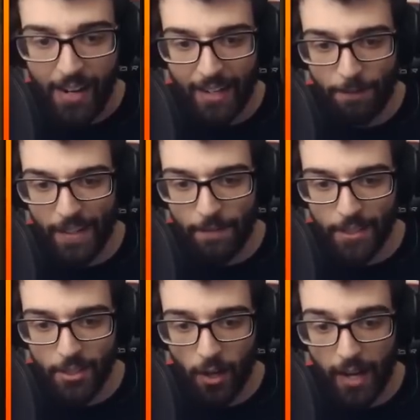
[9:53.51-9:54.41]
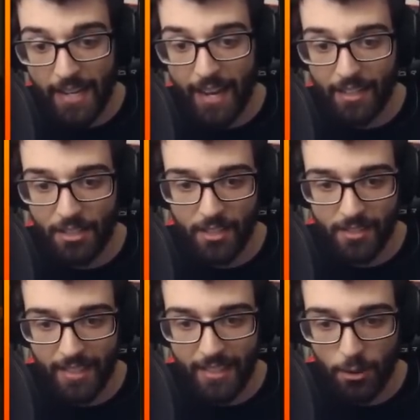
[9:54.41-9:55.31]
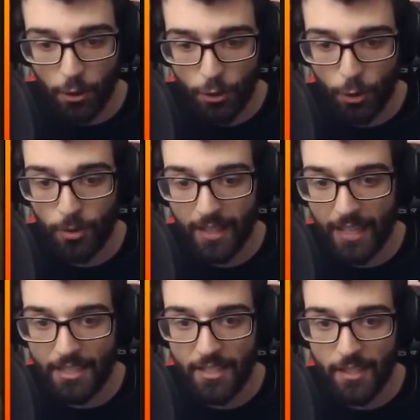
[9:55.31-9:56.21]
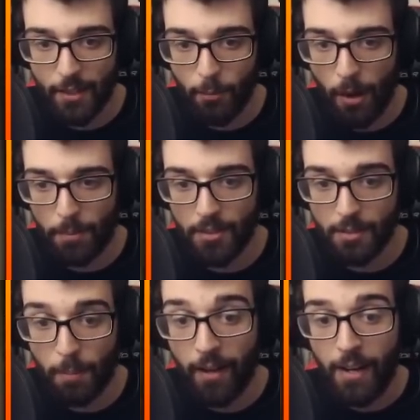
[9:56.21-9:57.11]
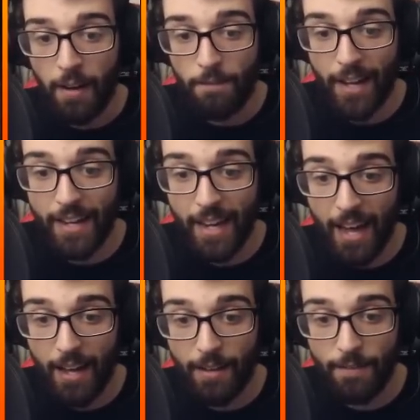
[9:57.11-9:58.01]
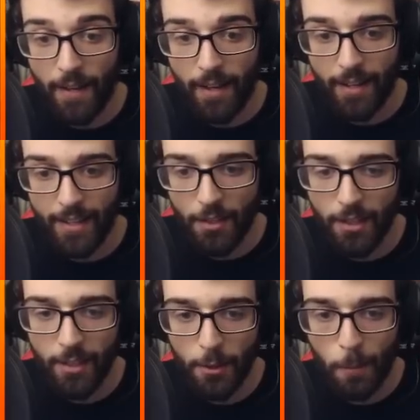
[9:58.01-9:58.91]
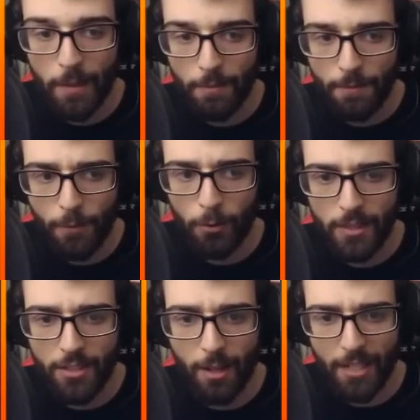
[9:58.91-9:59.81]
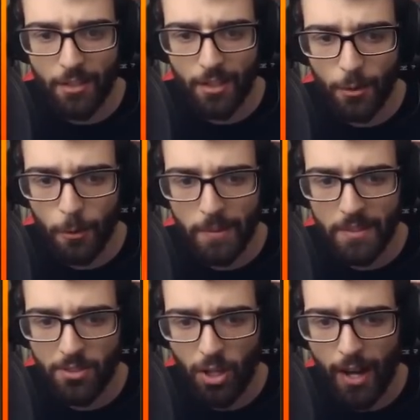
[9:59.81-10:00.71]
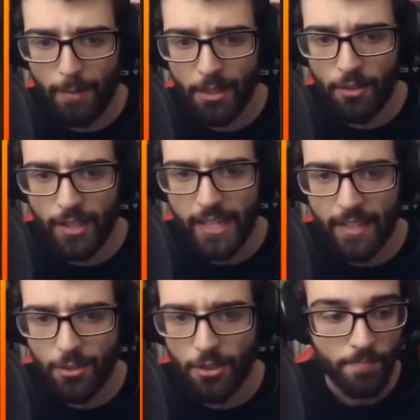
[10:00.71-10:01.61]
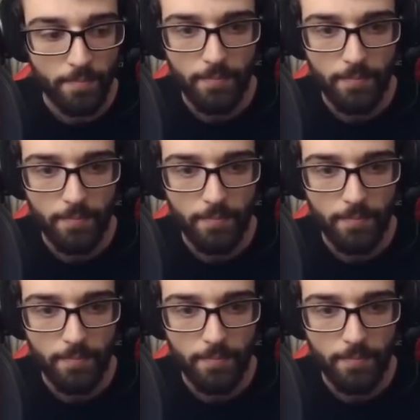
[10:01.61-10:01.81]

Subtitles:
And I think this guy, yeah, as you can see, he's got 2 legendary weapons, but they have, they got a little bit of throwing time. They got a little bit of time to go and get to you.